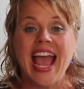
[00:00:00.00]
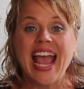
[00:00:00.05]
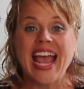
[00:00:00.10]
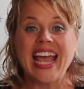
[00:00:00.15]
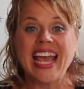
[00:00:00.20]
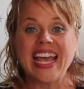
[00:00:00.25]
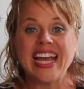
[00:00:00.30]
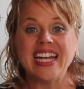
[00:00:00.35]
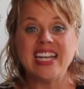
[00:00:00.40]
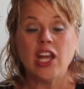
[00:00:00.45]

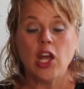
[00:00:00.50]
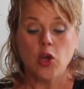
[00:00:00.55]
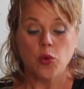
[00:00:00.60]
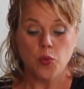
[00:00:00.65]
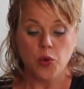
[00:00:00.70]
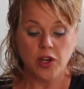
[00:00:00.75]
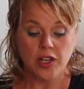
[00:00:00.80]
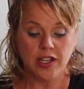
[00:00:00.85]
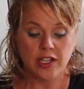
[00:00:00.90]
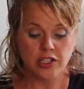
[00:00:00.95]
And
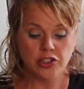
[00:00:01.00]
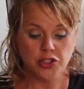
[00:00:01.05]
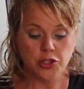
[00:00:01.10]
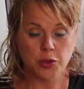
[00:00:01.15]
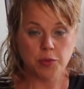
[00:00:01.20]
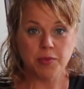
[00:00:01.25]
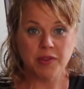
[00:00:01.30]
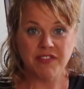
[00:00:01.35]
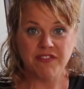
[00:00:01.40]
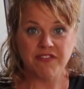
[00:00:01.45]
we're gonna do
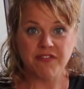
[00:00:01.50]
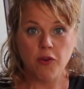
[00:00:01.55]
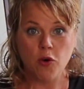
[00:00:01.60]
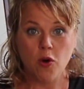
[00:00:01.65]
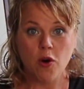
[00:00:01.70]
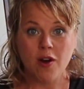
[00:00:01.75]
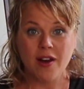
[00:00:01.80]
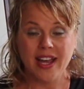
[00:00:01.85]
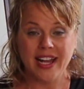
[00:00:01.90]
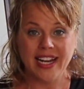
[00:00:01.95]

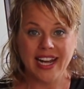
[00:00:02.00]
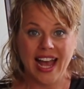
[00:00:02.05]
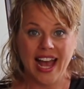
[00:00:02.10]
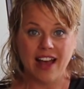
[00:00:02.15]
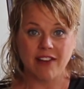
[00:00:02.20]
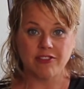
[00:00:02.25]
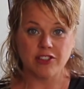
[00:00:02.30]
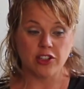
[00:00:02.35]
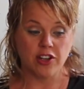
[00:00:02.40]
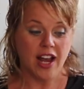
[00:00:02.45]
before and
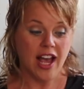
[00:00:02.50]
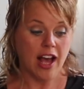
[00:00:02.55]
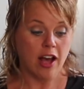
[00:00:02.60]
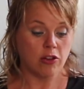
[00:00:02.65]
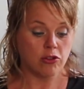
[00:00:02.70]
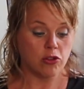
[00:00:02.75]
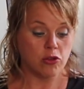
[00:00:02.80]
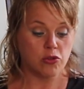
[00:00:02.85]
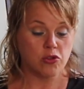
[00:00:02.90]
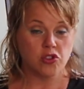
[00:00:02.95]
after, how
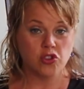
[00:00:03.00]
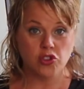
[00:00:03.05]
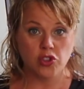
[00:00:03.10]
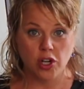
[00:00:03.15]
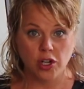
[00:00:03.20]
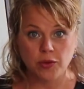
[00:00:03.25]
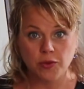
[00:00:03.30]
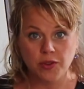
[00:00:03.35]
you start